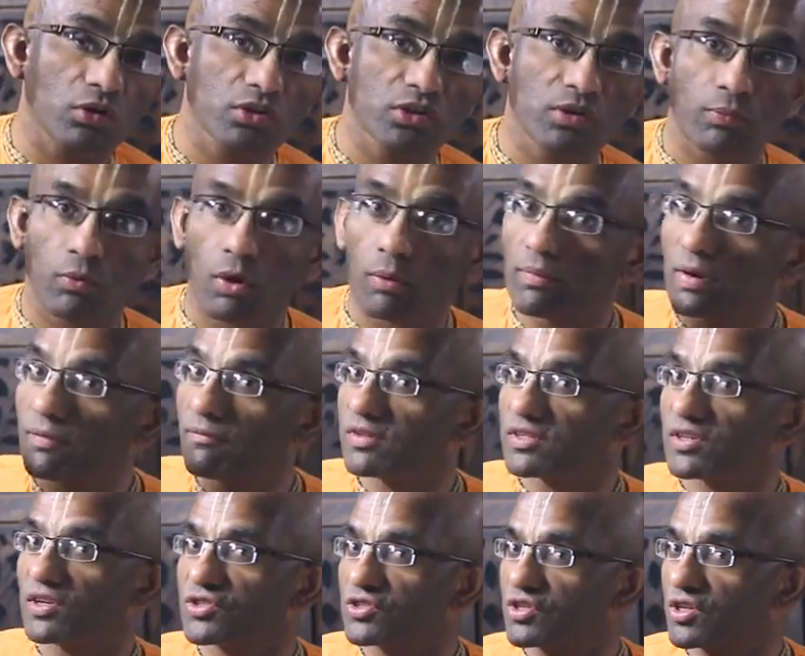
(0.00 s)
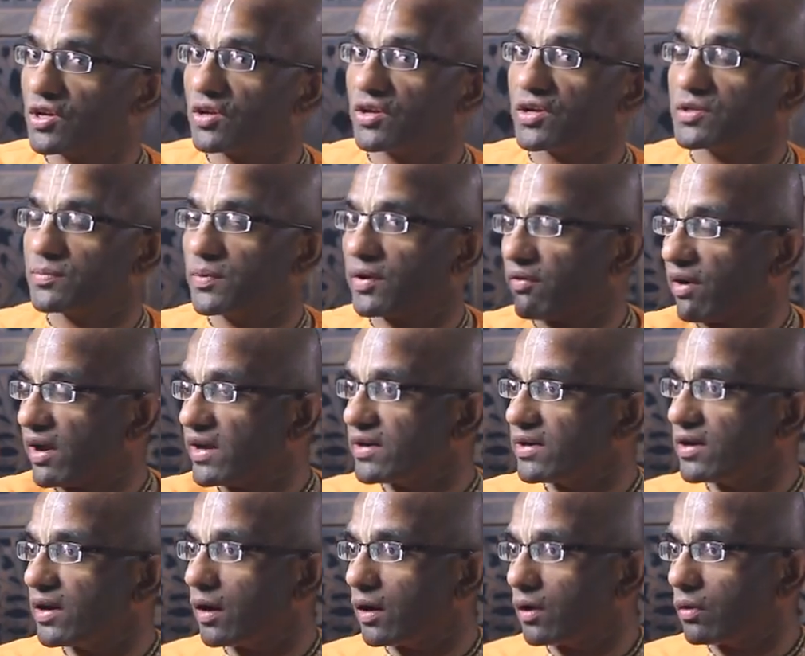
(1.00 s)
what is the problem with such theories. But
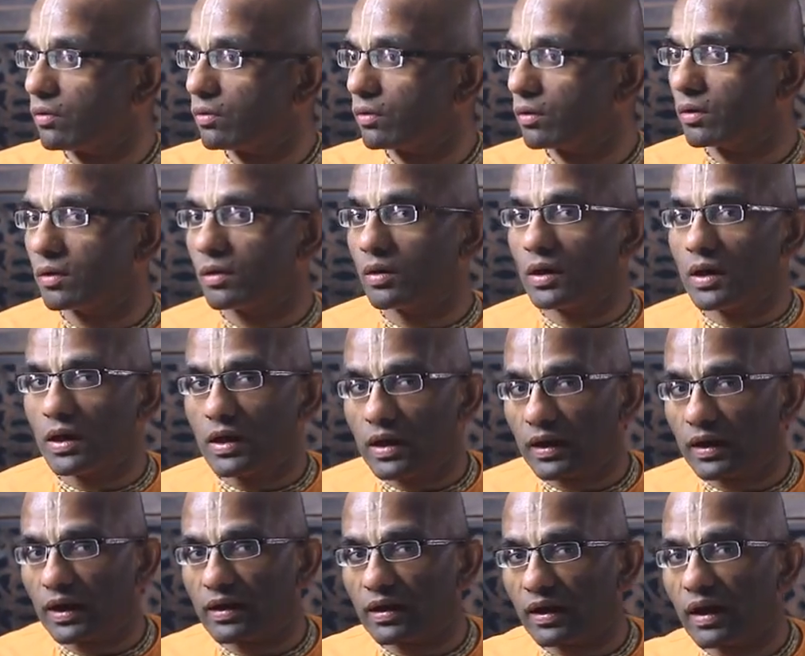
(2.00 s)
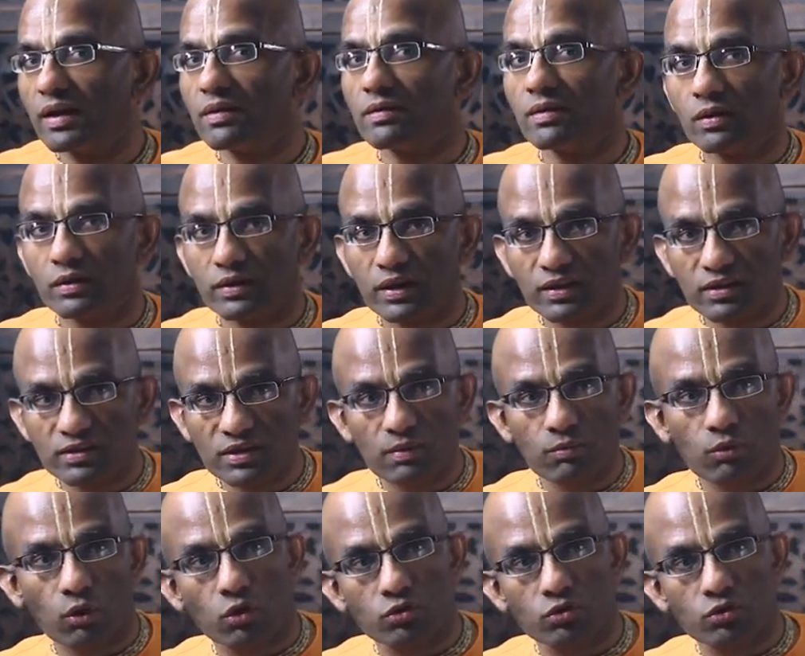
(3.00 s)
right now, you can again take the same